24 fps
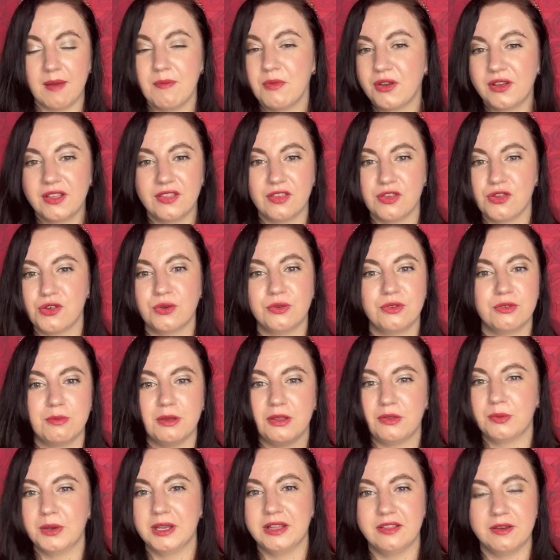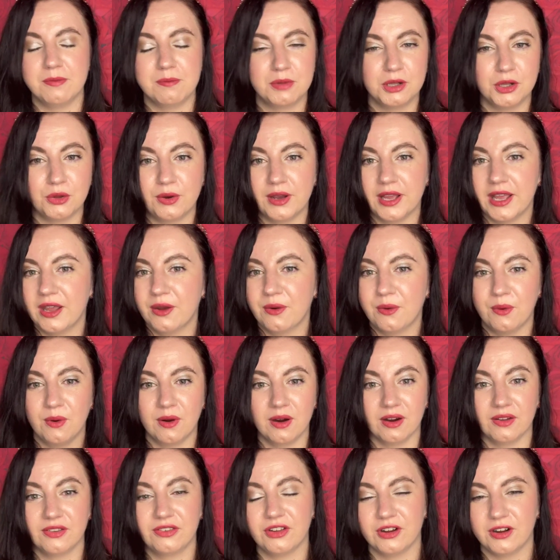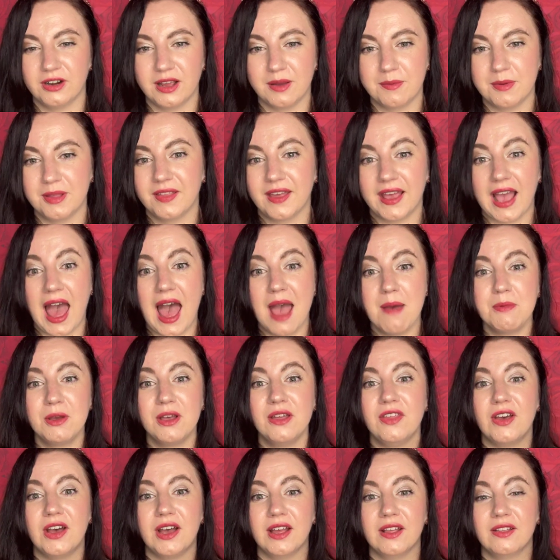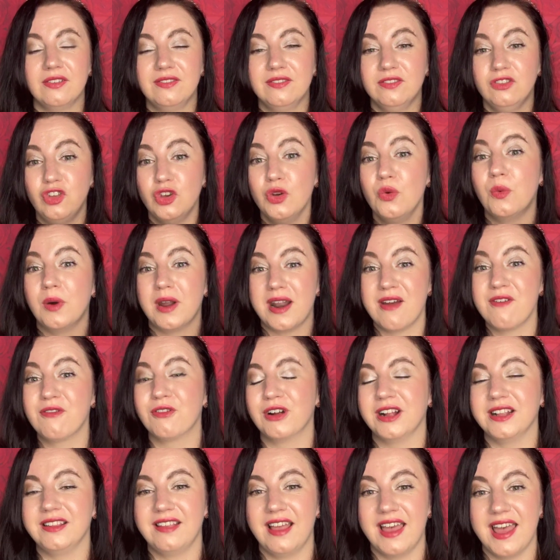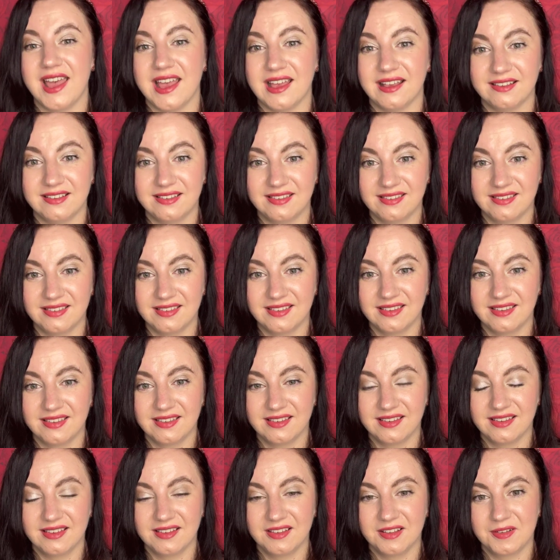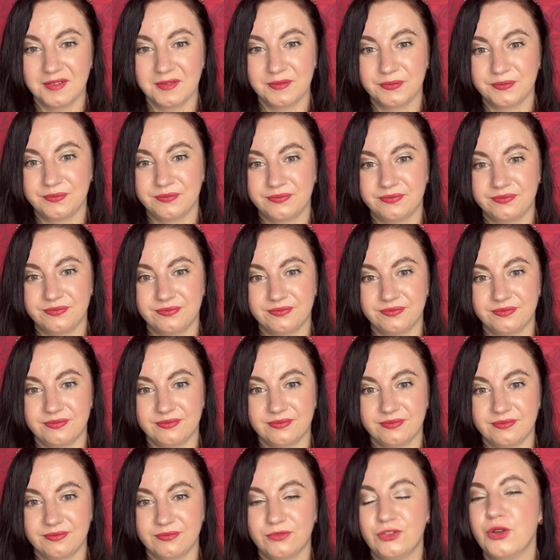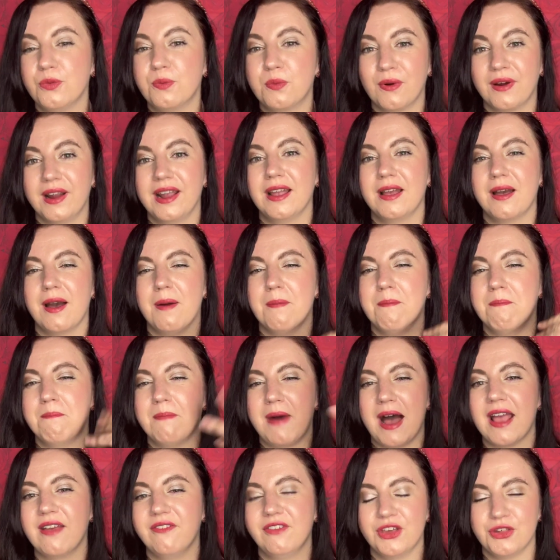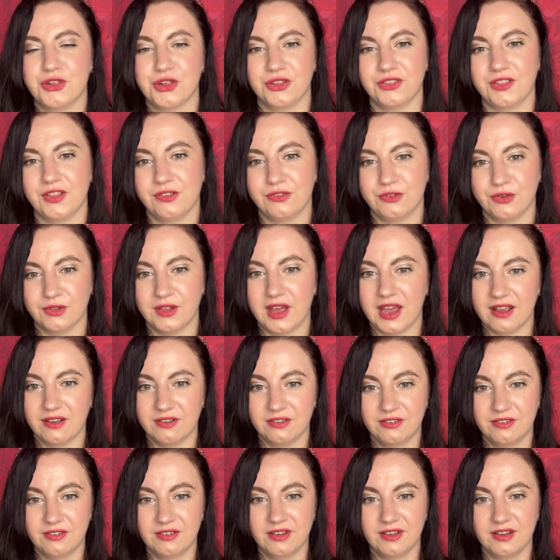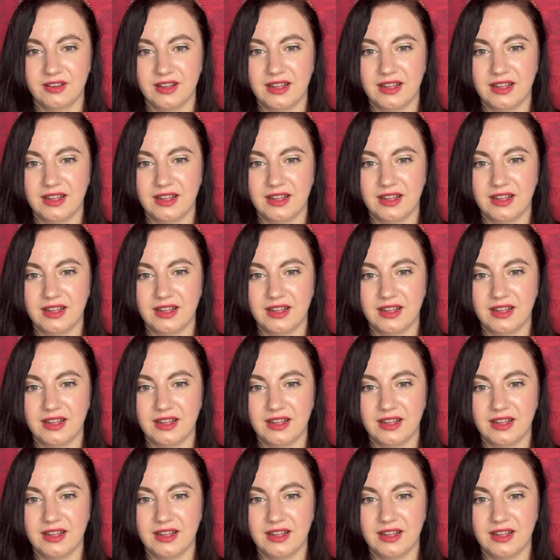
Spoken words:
I'm not going to choose between employee or starting a bit. Like, I'm going to do whatever it takes to bring my vision into life.